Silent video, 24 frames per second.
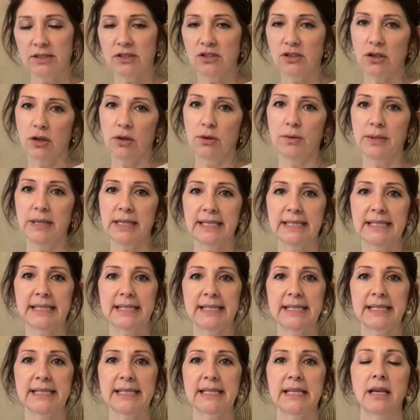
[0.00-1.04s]
So this
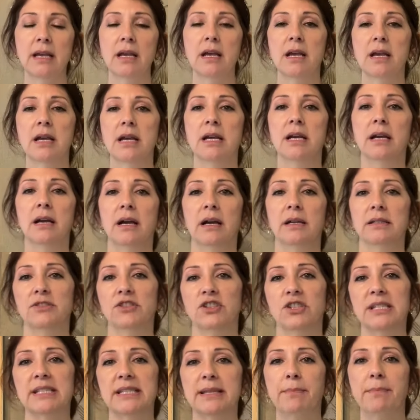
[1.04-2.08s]
is
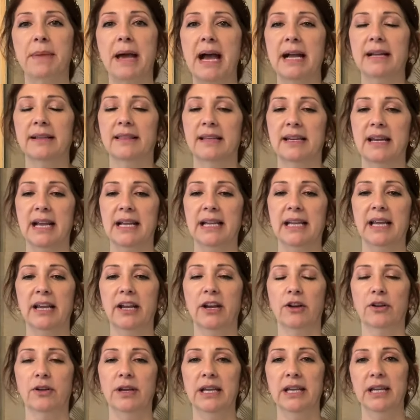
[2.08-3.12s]
just the bag that I
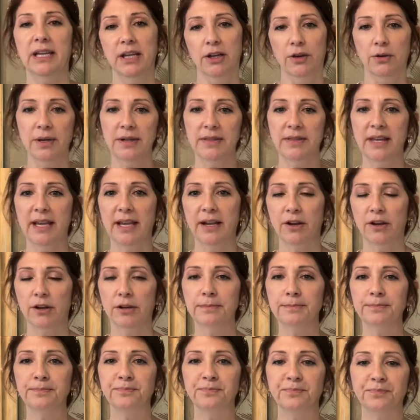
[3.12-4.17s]
carry here and
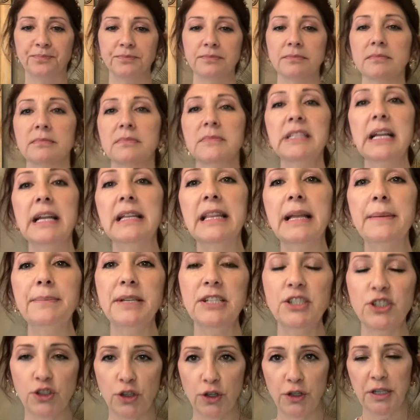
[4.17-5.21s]
there. Let me
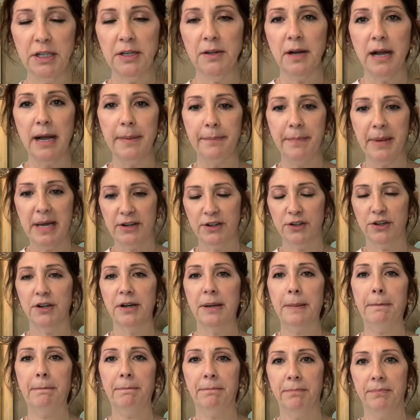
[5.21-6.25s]
show you a
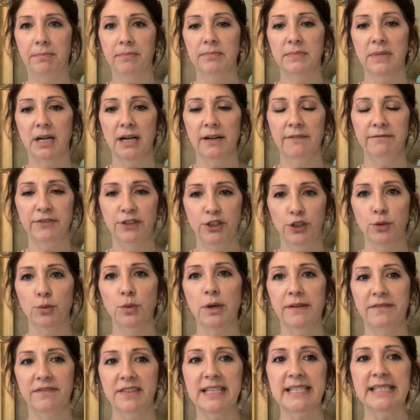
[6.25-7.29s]
better view
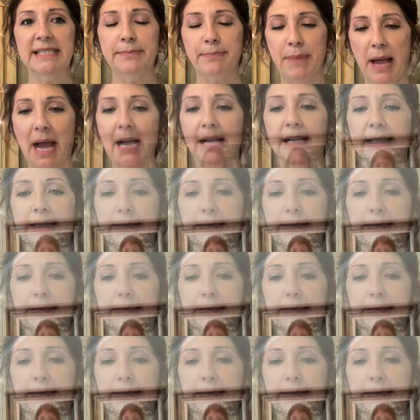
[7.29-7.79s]
of this bag.